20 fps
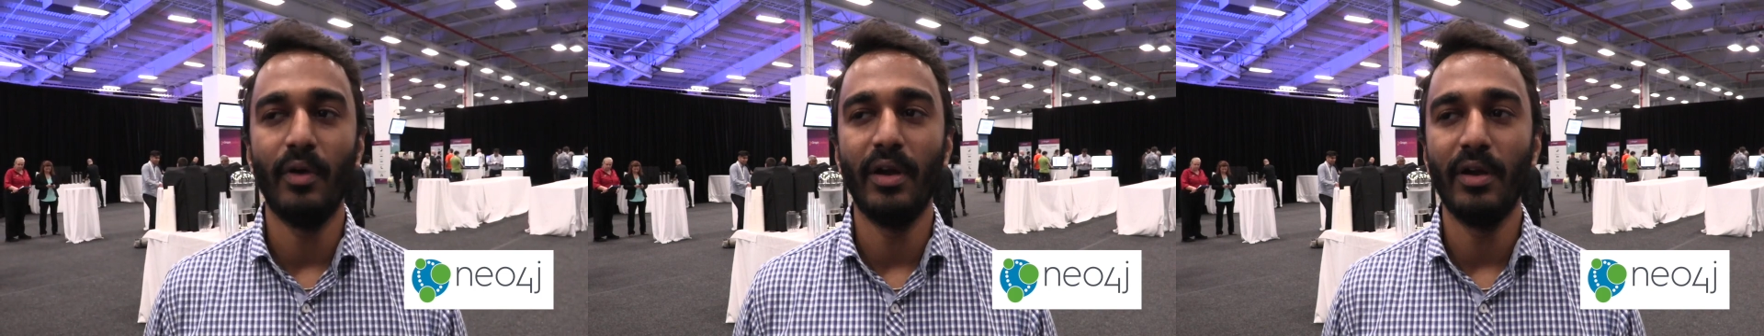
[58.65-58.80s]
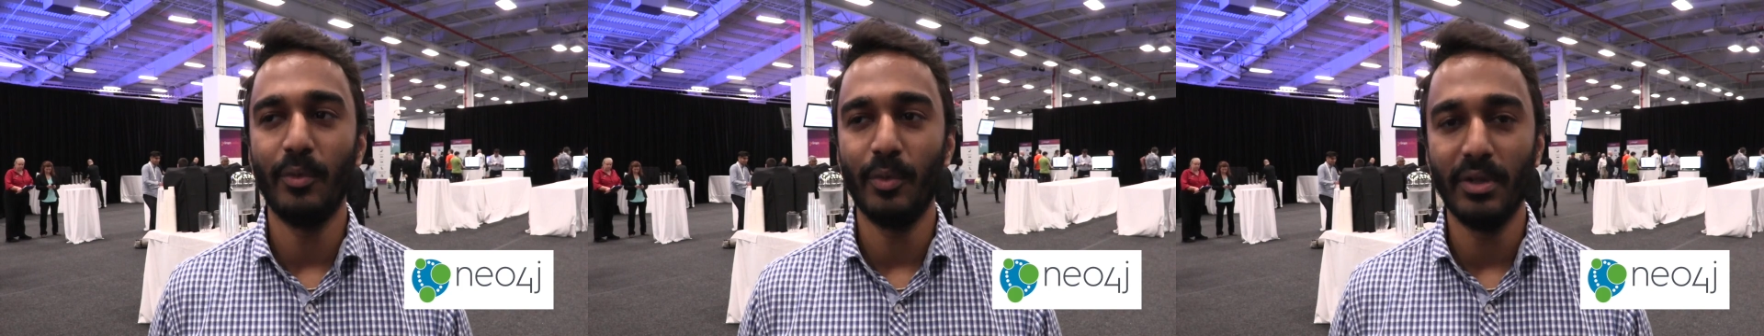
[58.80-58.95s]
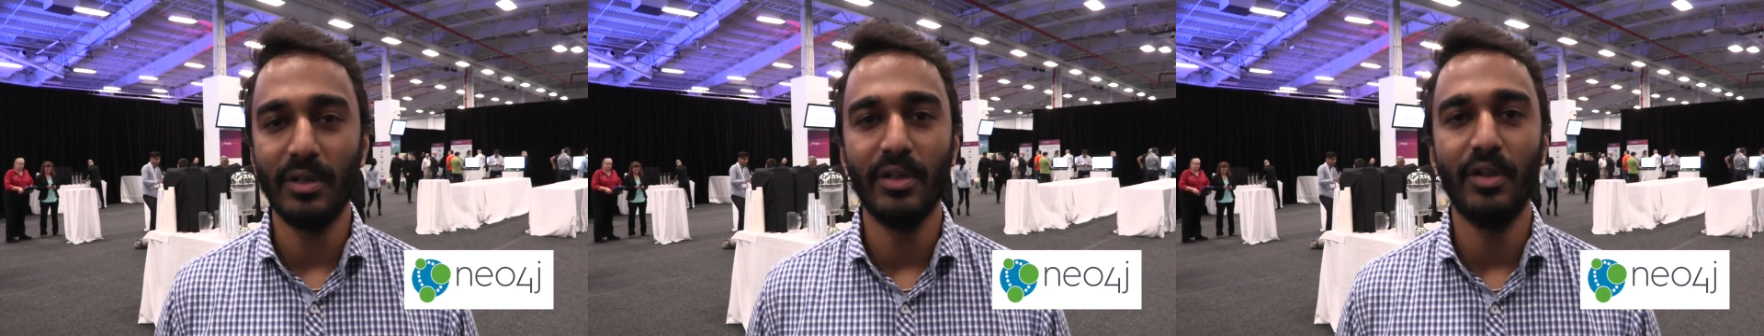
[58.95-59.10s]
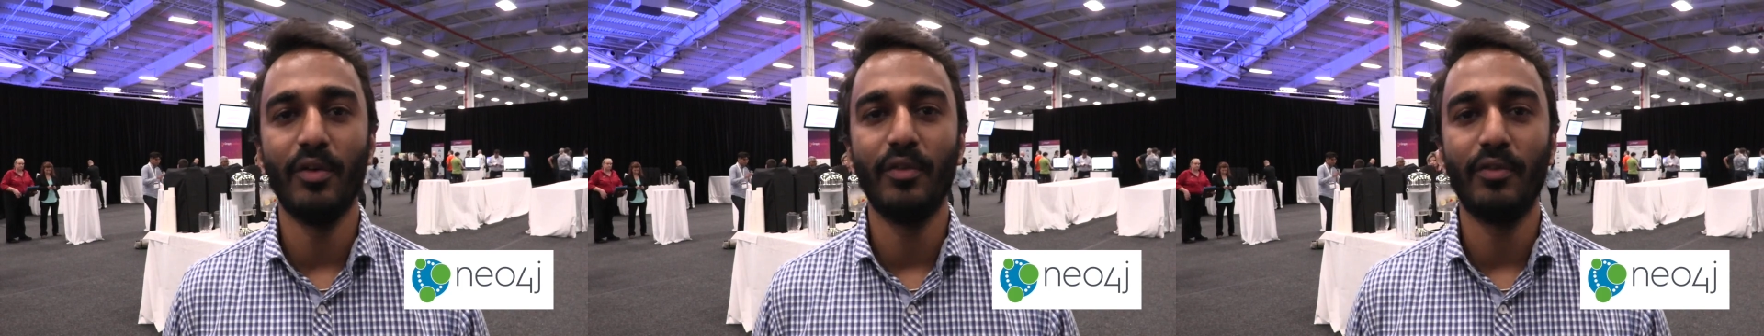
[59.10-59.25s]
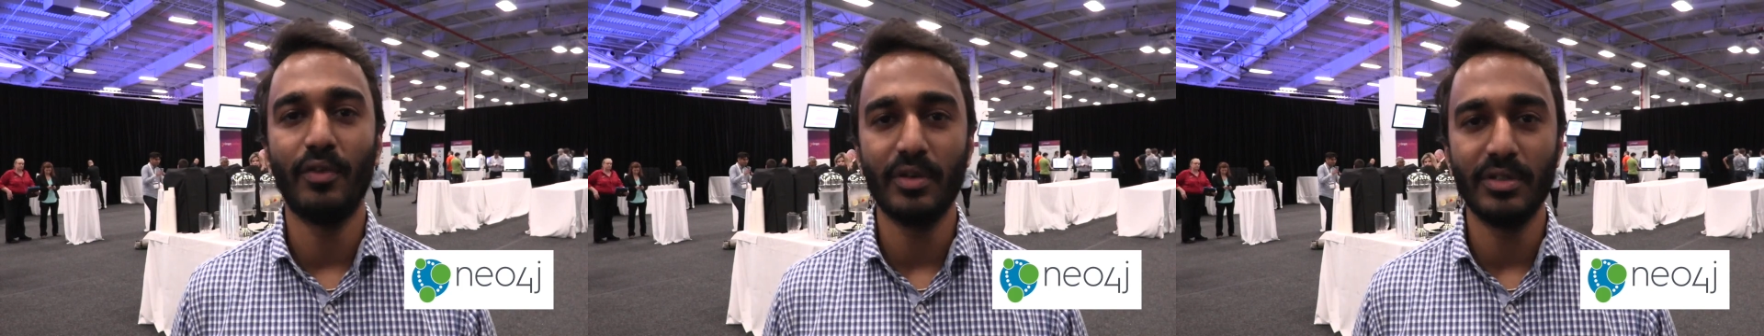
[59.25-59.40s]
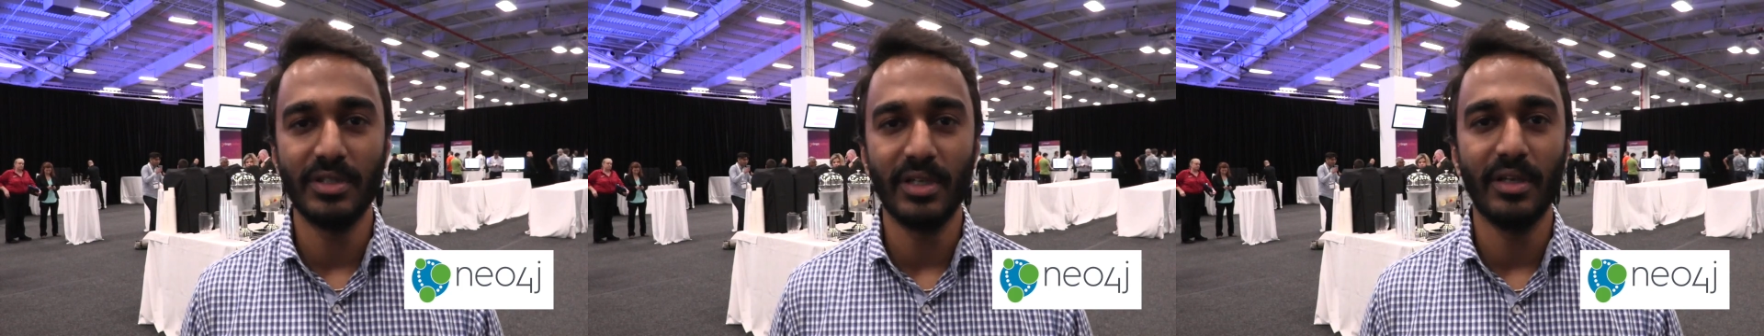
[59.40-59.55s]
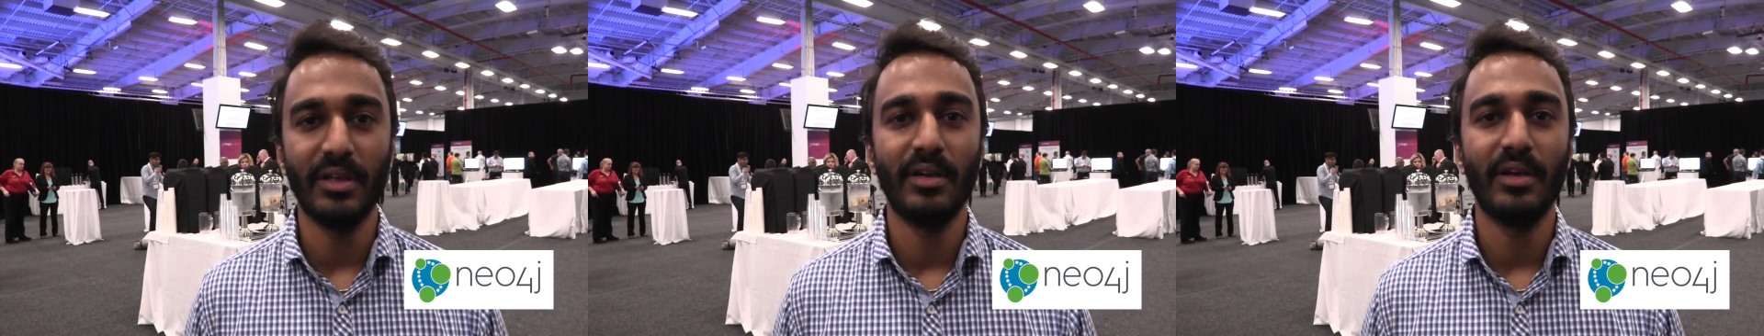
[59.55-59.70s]
went with Neo four
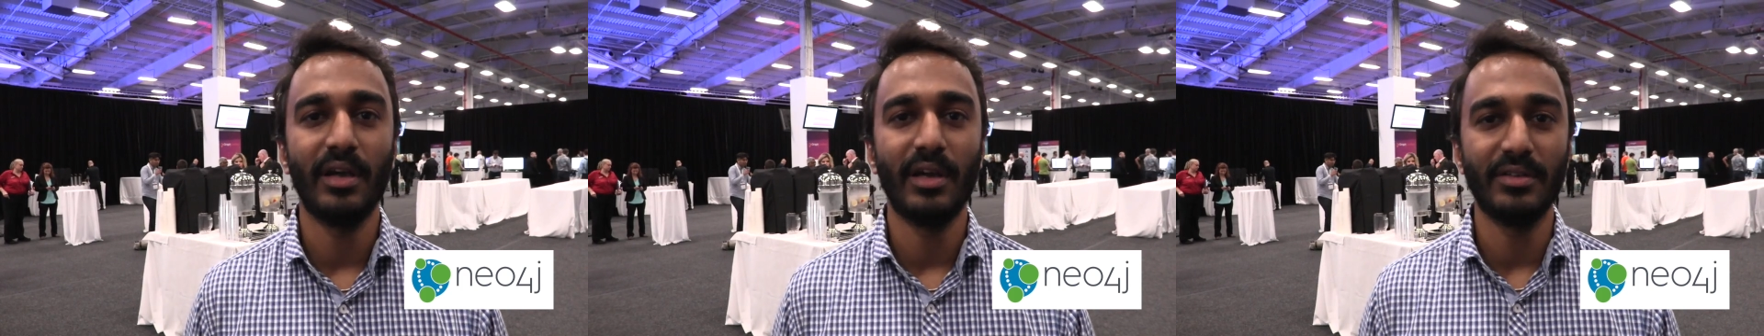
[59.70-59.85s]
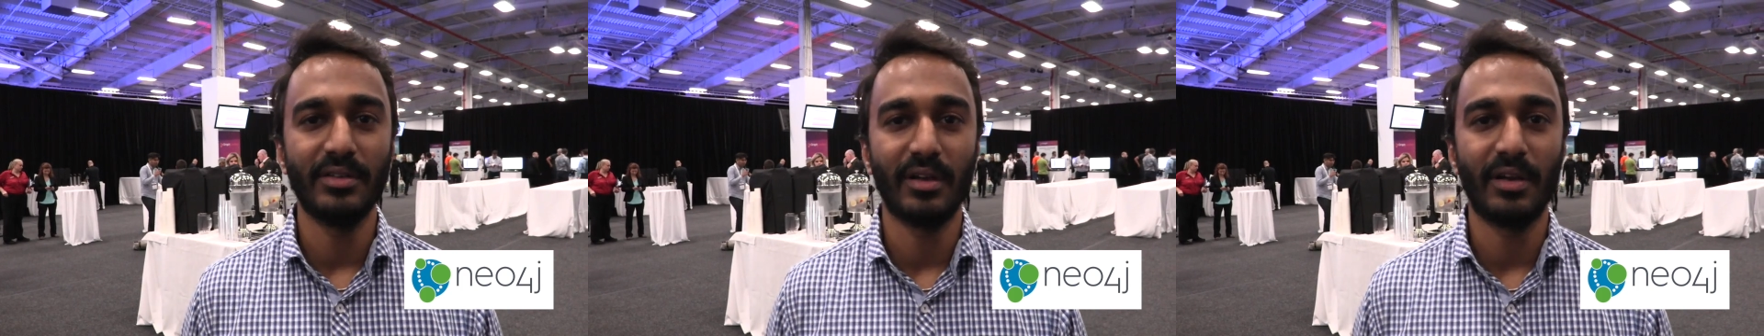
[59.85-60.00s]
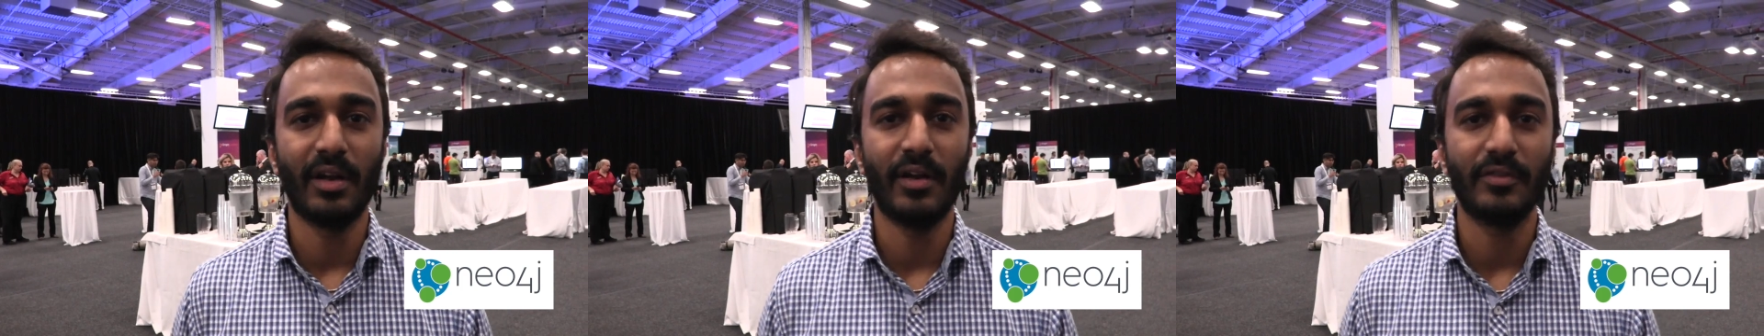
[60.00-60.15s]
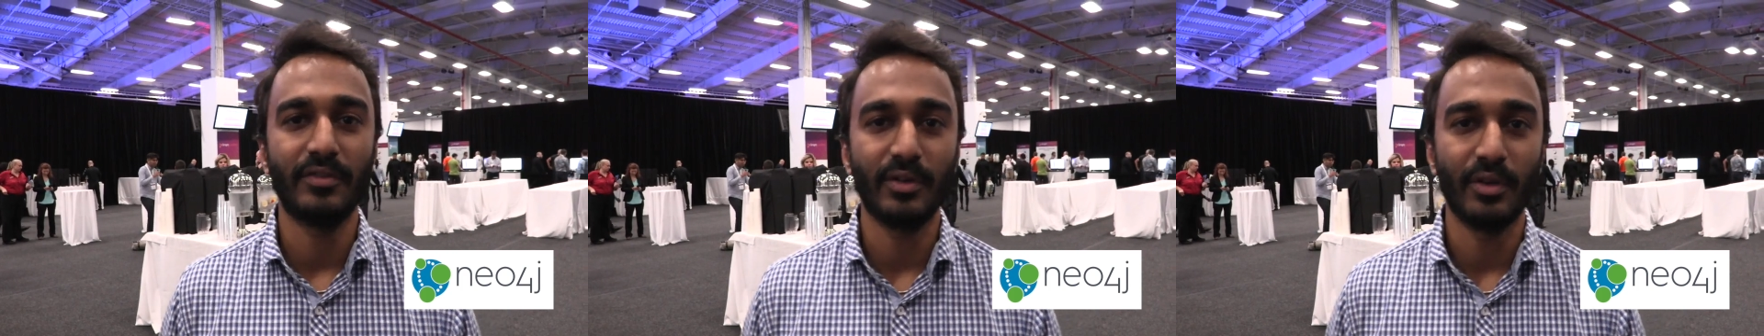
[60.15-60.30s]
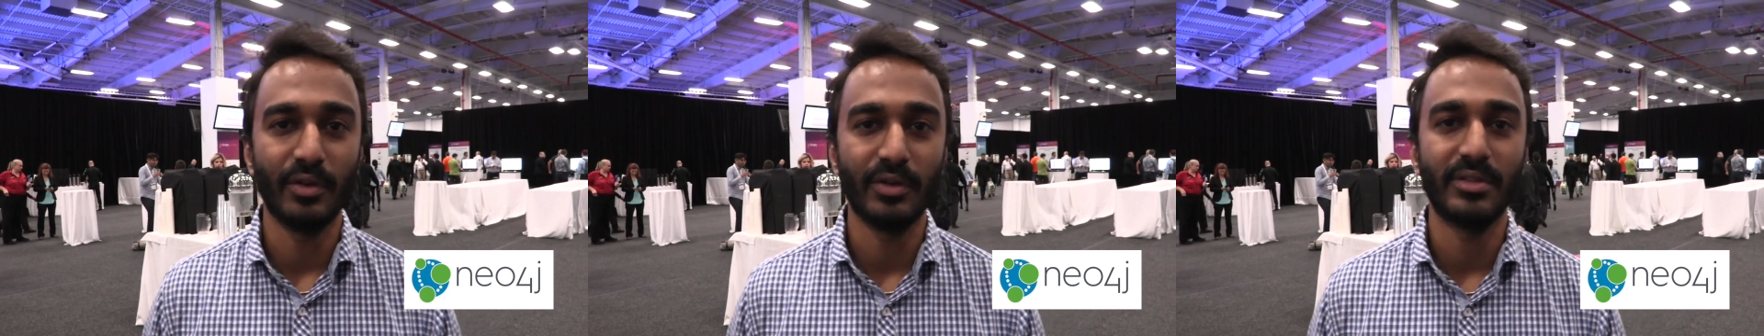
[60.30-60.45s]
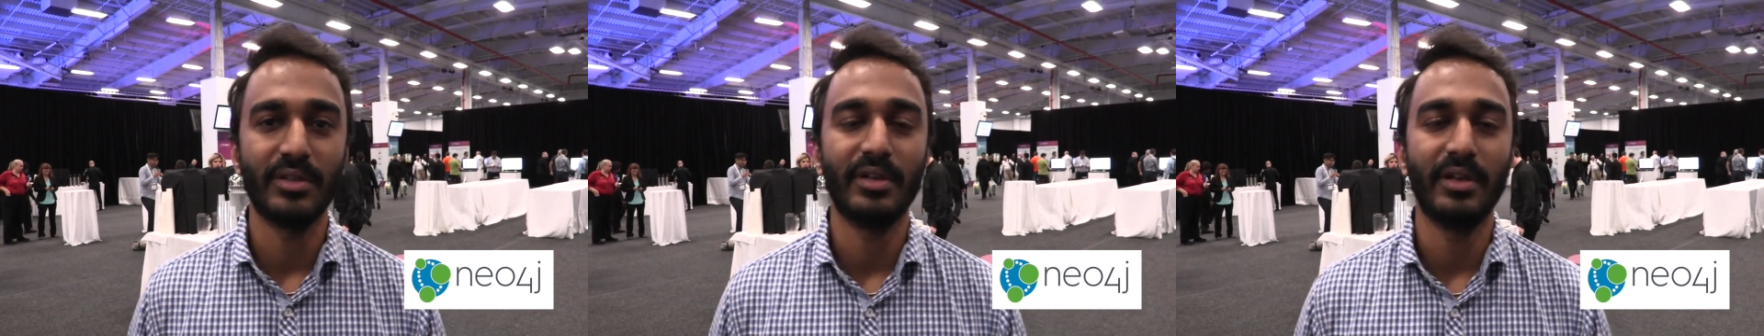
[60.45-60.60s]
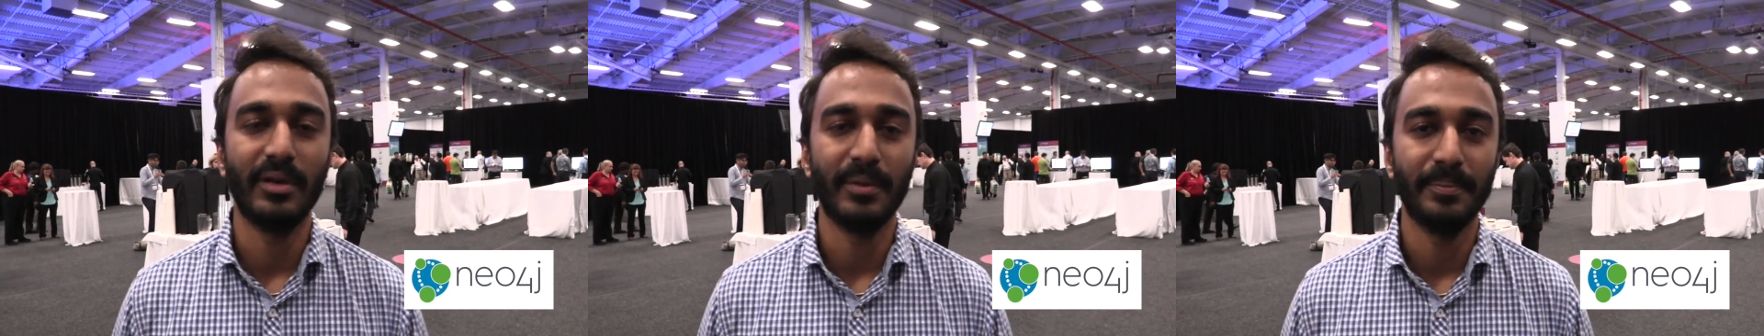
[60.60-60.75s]
J as a graph
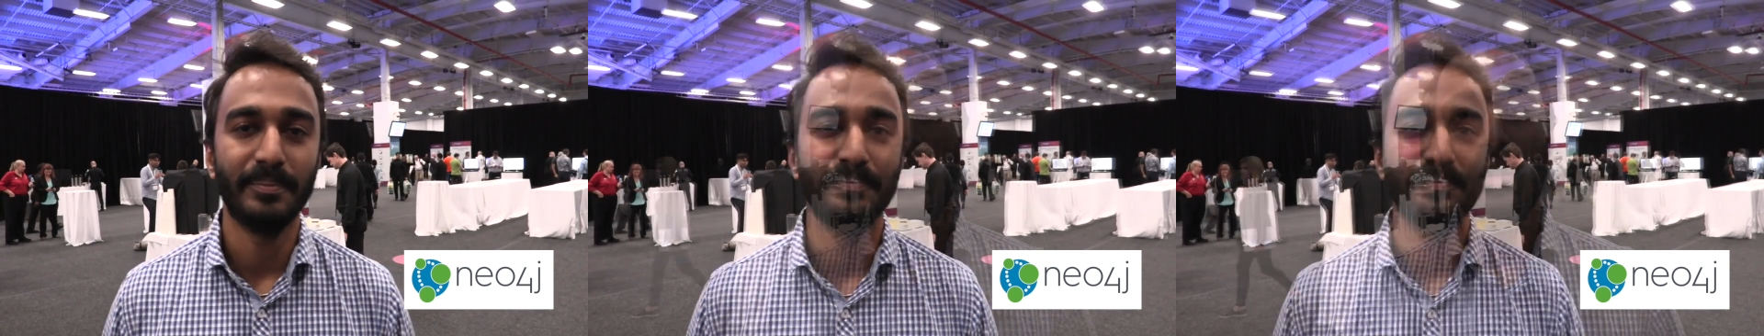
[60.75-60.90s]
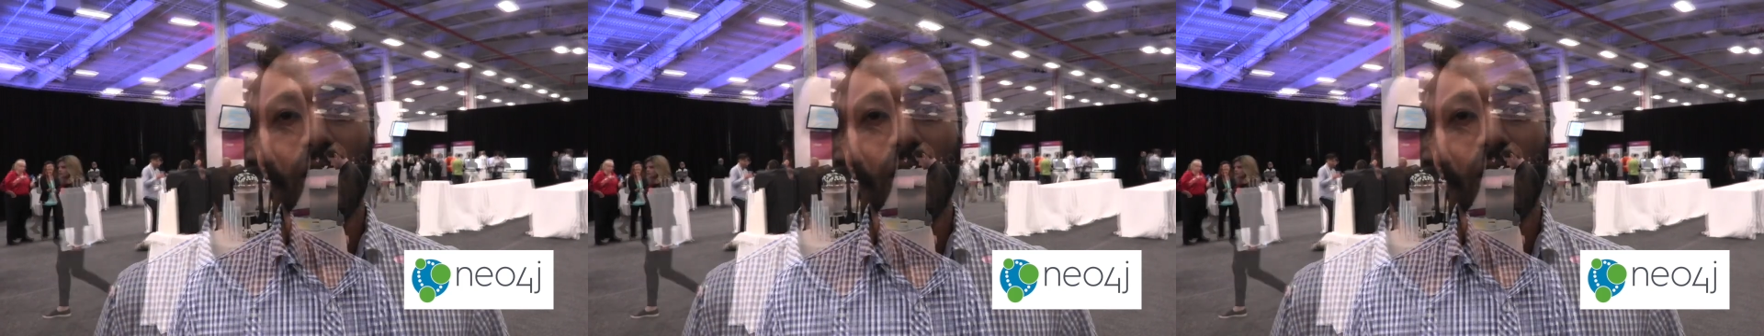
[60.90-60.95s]
solution. Yeah.